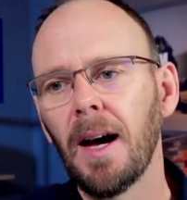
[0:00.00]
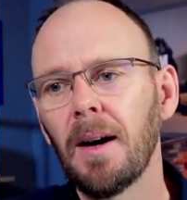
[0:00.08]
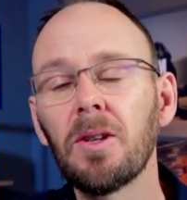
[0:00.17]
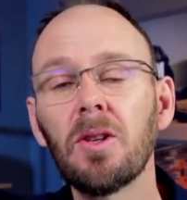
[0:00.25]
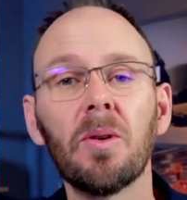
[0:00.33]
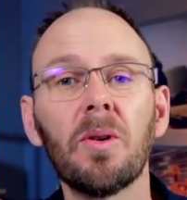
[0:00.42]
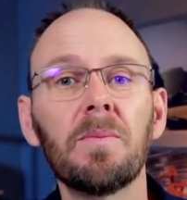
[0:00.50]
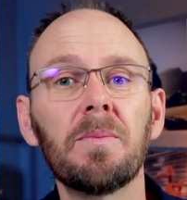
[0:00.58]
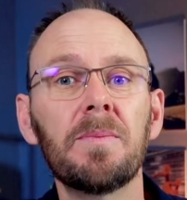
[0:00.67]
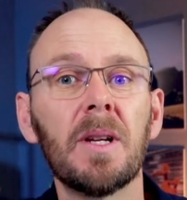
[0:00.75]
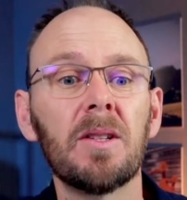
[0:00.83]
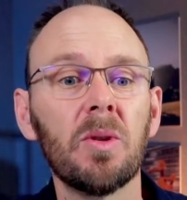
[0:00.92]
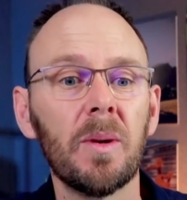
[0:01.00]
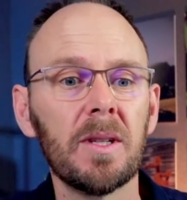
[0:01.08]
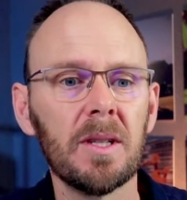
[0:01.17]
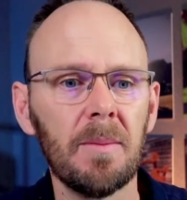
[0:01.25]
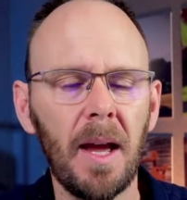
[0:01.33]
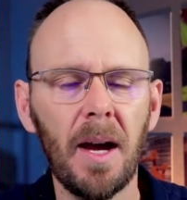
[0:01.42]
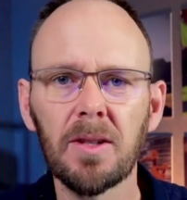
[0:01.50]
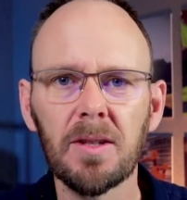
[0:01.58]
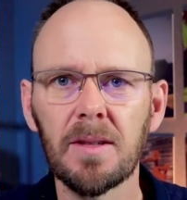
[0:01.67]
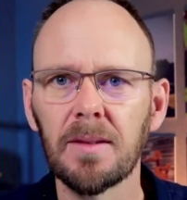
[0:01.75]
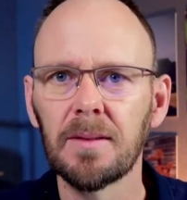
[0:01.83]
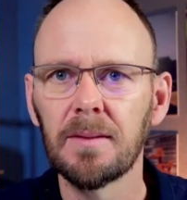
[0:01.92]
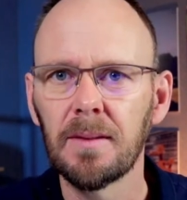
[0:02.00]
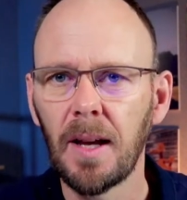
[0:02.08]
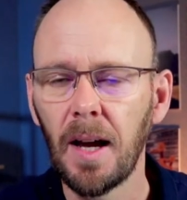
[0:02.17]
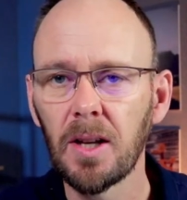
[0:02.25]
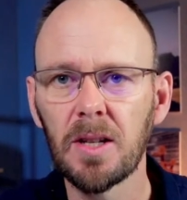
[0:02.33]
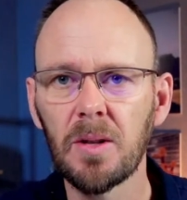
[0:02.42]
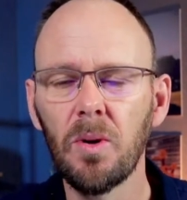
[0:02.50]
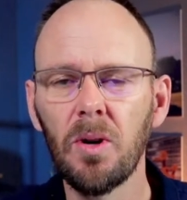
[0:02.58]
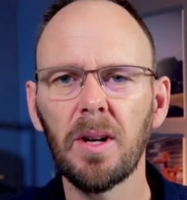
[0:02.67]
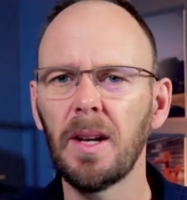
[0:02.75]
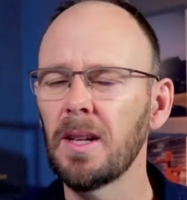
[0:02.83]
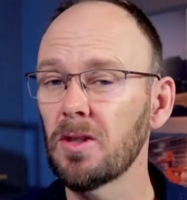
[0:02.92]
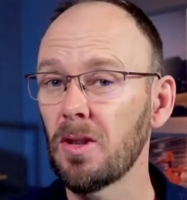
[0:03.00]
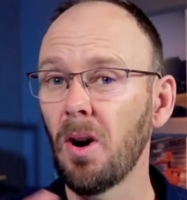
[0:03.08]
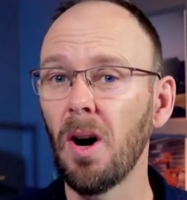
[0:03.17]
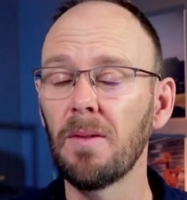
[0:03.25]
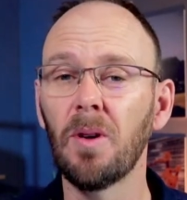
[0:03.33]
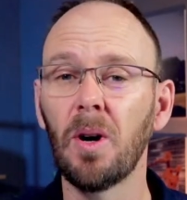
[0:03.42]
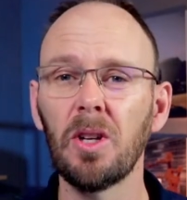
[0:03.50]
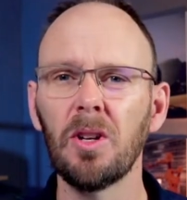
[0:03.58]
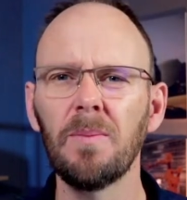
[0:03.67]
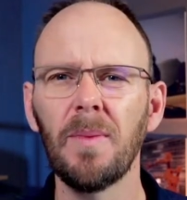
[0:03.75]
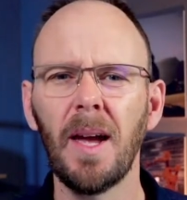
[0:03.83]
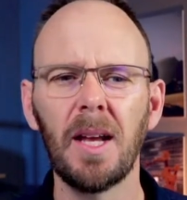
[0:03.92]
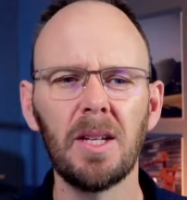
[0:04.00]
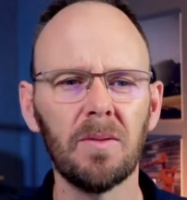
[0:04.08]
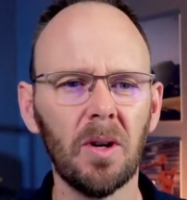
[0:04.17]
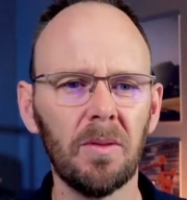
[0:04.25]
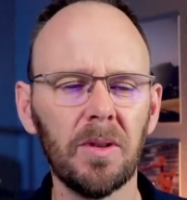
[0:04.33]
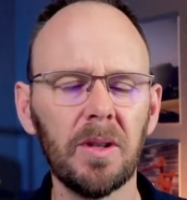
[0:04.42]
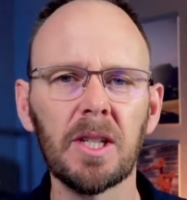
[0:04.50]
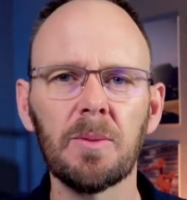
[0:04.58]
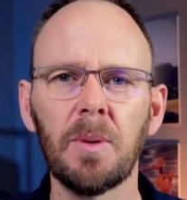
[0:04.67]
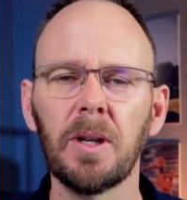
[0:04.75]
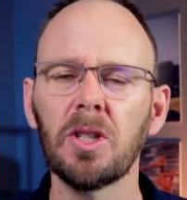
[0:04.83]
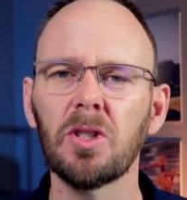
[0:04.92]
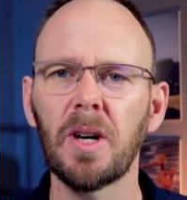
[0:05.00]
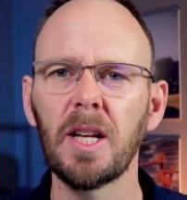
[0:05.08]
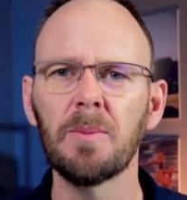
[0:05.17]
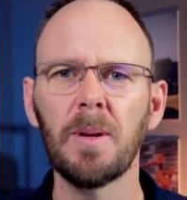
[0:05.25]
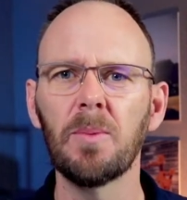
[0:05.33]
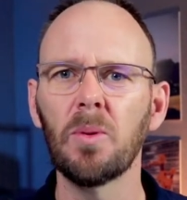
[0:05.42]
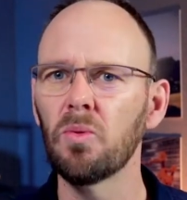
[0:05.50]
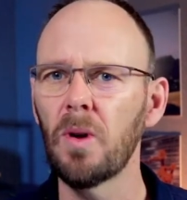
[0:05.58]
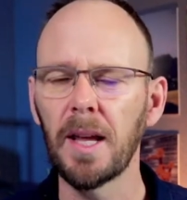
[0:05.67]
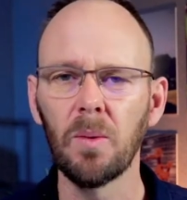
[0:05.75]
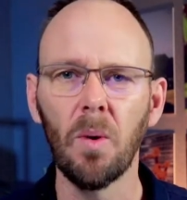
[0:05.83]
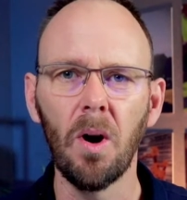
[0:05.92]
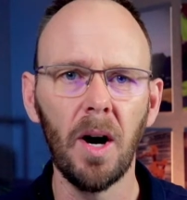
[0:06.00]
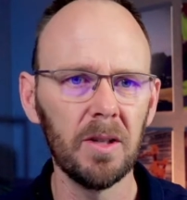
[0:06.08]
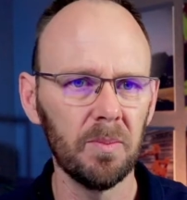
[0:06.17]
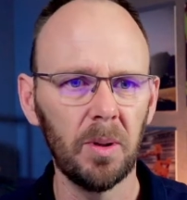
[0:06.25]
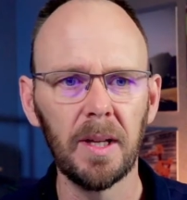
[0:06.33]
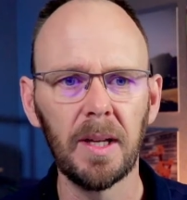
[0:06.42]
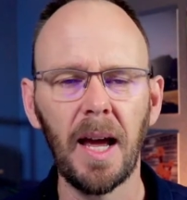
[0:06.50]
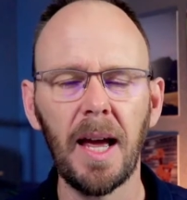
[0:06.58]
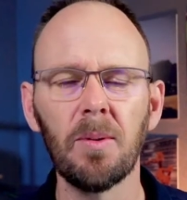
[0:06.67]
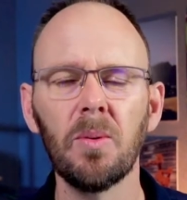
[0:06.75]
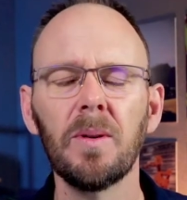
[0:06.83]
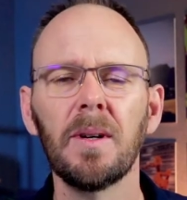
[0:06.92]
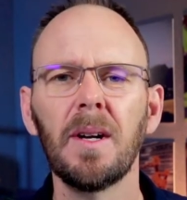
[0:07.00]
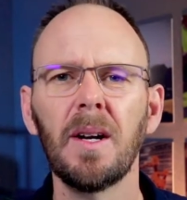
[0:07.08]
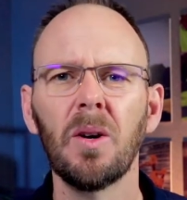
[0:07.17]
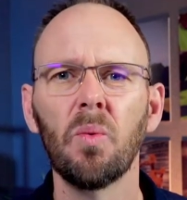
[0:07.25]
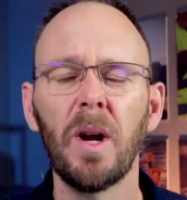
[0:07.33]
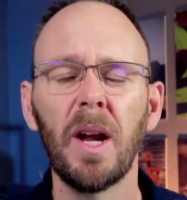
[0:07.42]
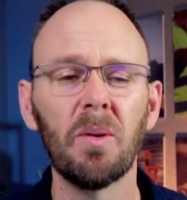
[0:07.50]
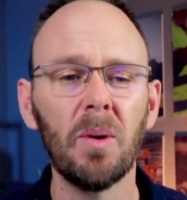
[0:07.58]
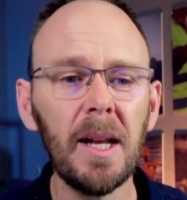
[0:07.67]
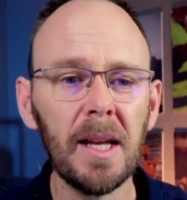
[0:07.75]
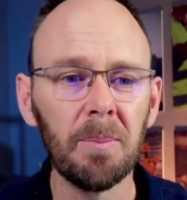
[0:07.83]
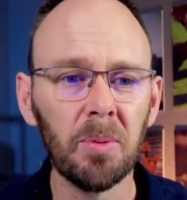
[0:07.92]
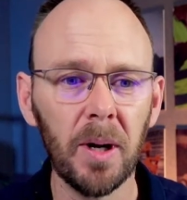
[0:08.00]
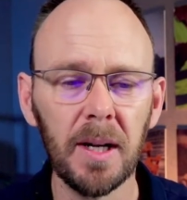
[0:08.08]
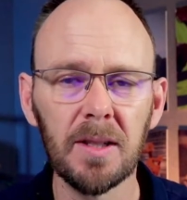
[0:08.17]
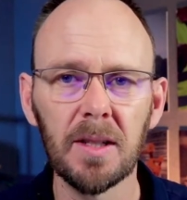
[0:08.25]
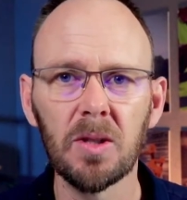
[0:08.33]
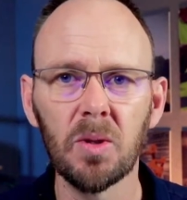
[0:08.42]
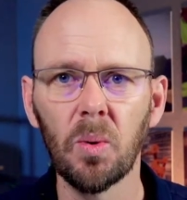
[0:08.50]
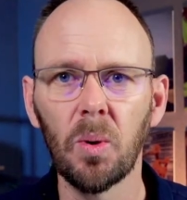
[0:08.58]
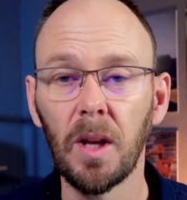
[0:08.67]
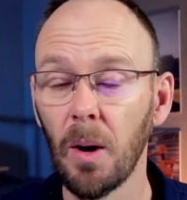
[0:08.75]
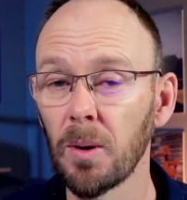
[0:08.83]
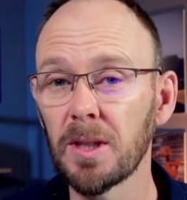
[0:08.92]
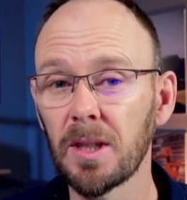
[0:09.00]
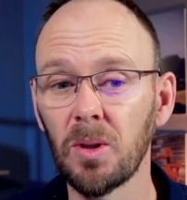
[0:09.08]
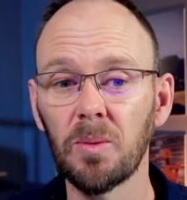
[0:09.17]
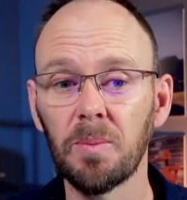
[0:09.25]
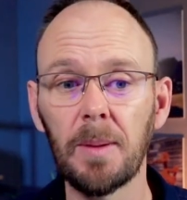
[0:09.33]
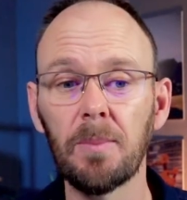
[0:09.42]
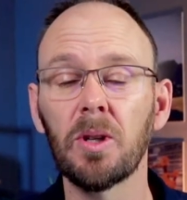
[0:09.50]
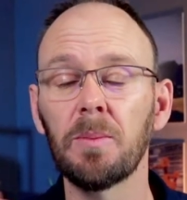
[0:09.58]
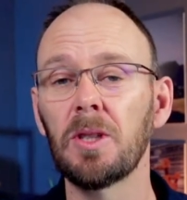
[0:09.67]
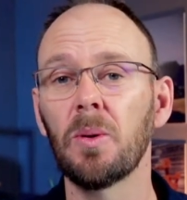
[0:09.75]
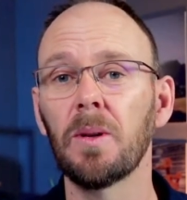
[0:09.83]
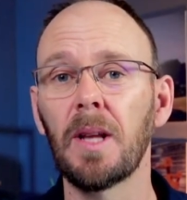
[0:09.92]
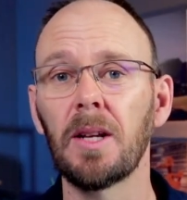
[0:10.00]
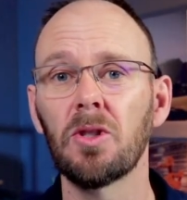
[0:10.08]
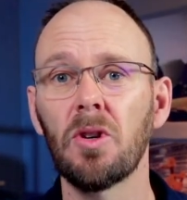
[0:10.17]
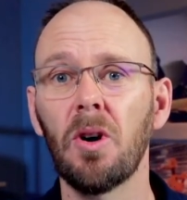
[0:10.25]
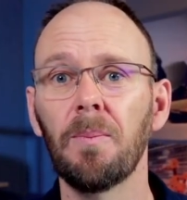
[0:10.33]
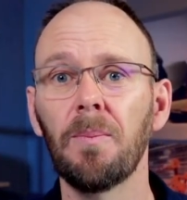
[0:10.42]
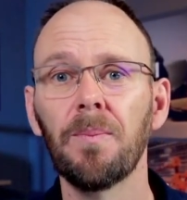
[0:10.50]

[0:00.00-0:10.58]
you're doing some housing work and it's high volume, and you've got very experienced tradespeople running wires, pulling cable, where really apprentices or lower skilled people could be doing that job.